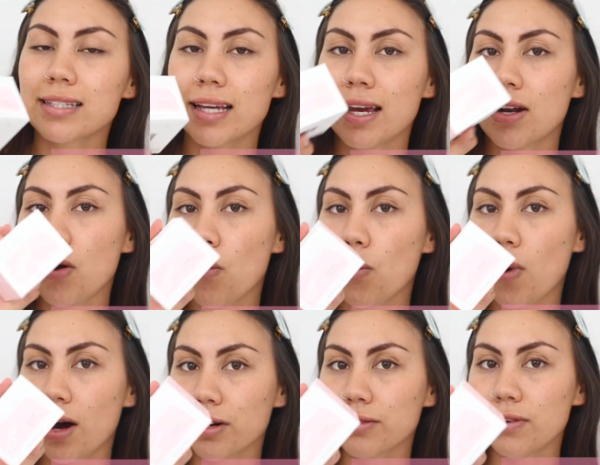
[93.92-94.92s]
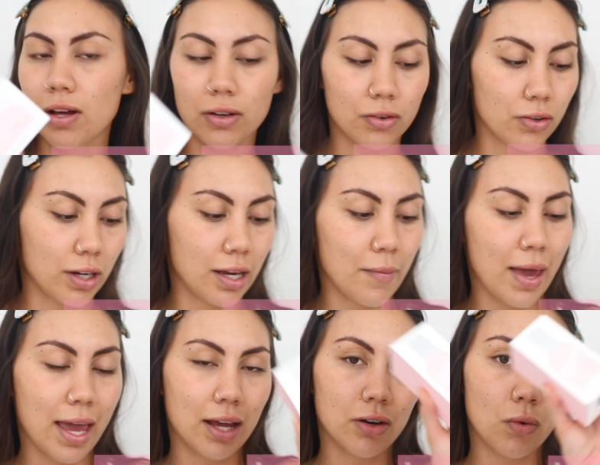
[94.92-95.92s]
Skin Waterfall Cream
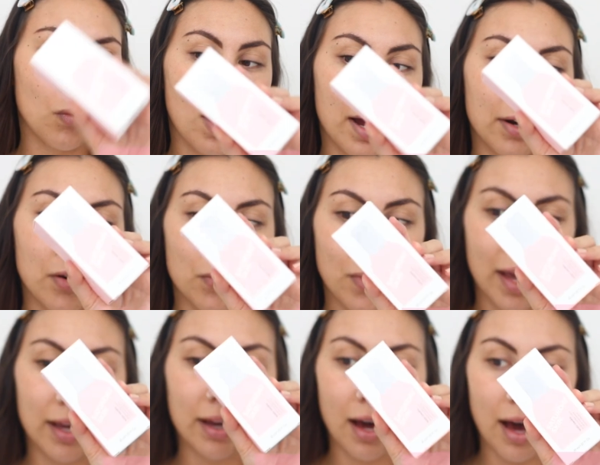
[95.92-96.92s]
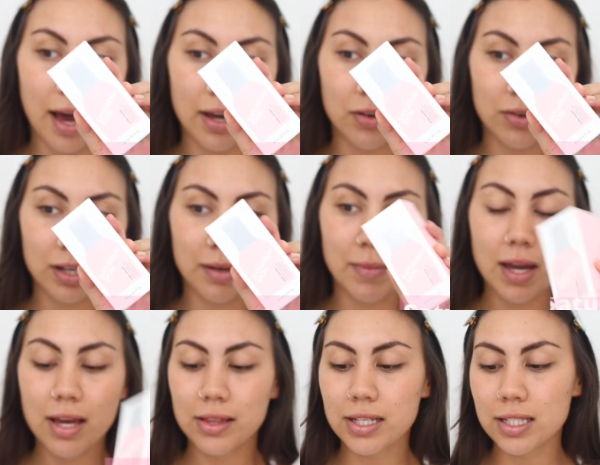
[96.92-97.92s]
and Wide Awake Eye Cream.
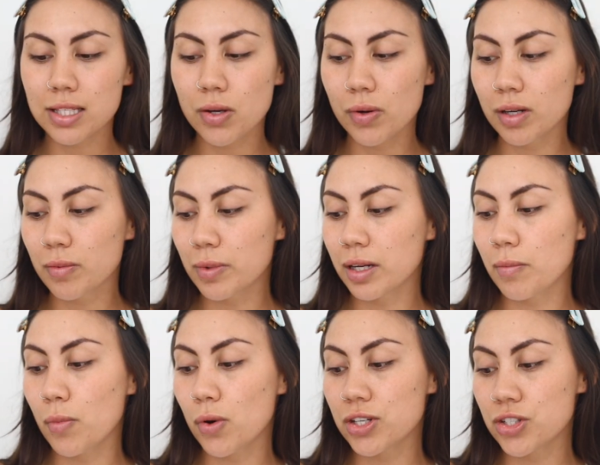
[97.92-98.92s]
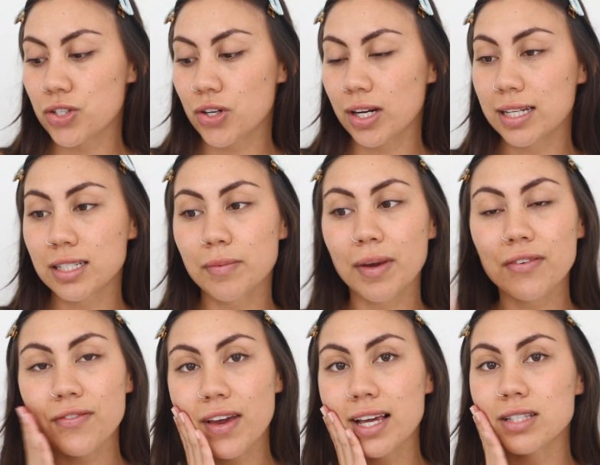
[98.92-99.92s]
This is going to bring moisture into my
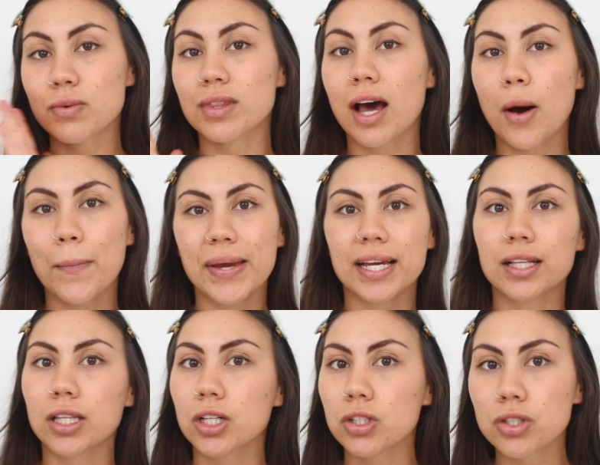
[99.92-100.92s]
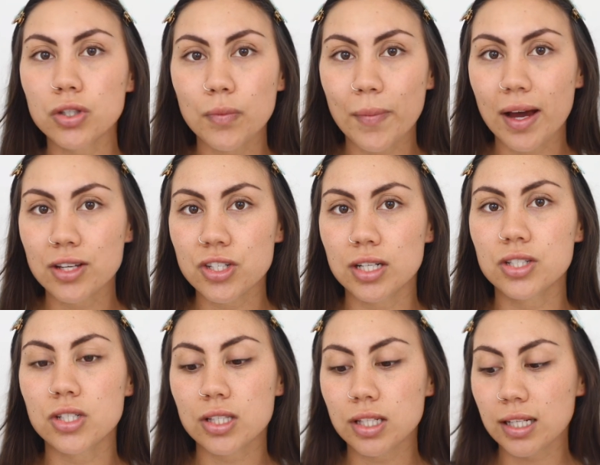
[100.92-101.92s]
face without being a little too much, and it's
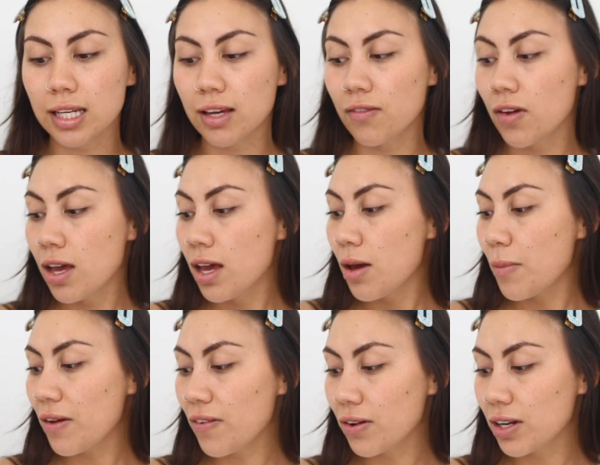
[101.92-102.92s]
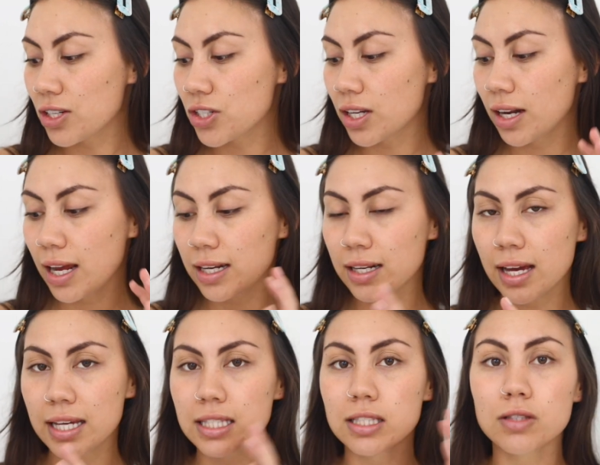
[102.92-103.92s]
just going to give my foundation a
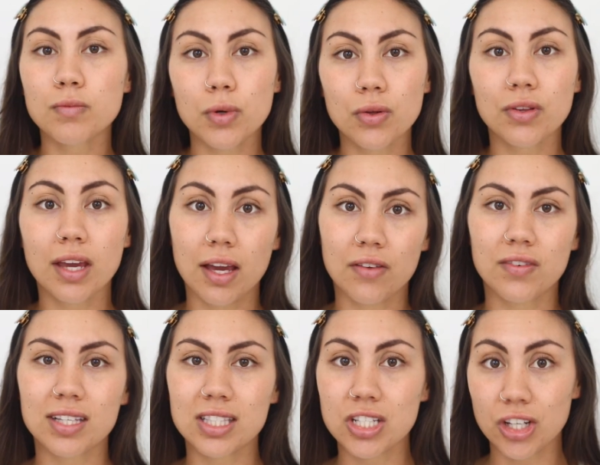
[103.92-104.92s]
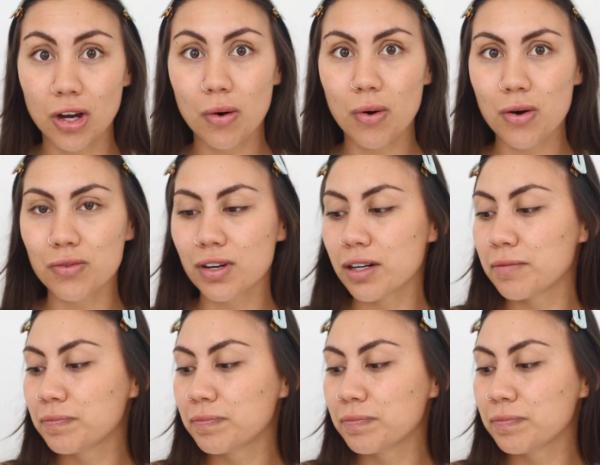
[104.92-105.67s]
nice smooth canvas to go over.